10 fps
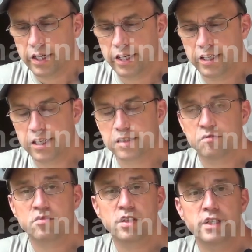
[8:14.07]
And it is
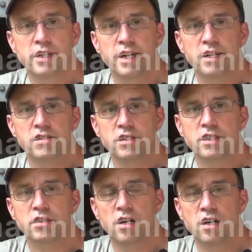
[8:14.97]
really an
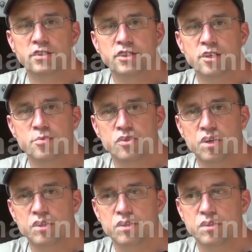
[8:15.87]
excellent long-term
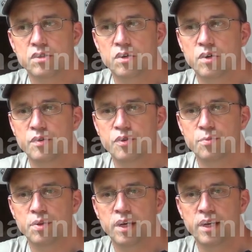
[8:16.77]
structure. So if
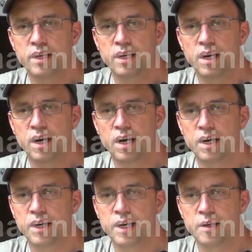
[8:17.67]
you're planning
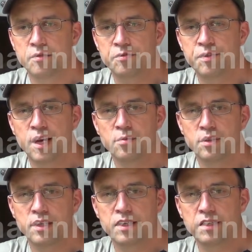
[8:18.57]
on a
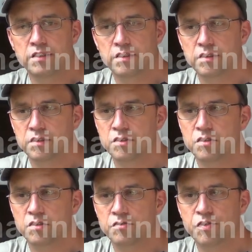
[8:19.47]
family
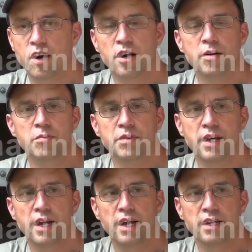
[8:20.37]
farm
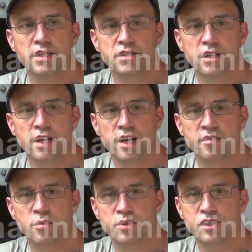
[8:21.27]
that is going to
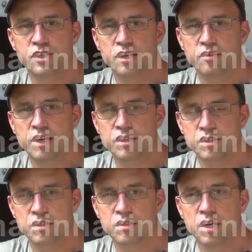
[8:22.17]
have
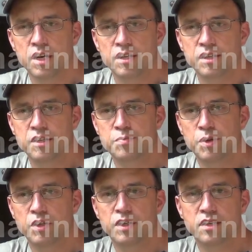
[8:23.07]
multi-generations, these
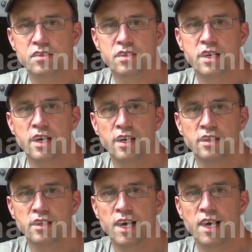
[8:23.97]
buildings can